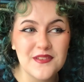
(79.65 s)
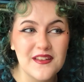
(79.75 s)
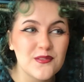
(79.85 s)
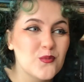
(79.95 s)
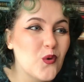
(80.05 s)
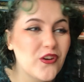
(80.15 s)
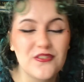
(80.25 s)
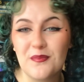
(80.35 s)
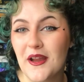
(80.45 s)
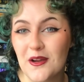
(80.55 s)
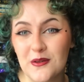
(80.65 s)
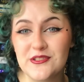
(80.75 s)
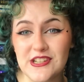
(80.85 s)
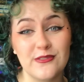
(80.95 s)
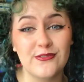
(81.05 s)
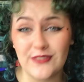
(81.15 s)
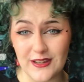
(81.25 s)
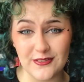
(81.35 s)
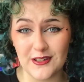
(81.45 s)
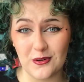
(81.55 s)
is one of my OG
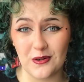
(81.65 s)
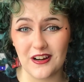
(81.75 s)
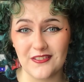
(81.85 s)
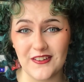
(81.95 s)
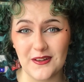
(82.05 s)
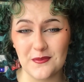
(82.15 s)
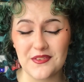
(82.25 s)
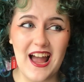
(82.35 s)
favourite horror films.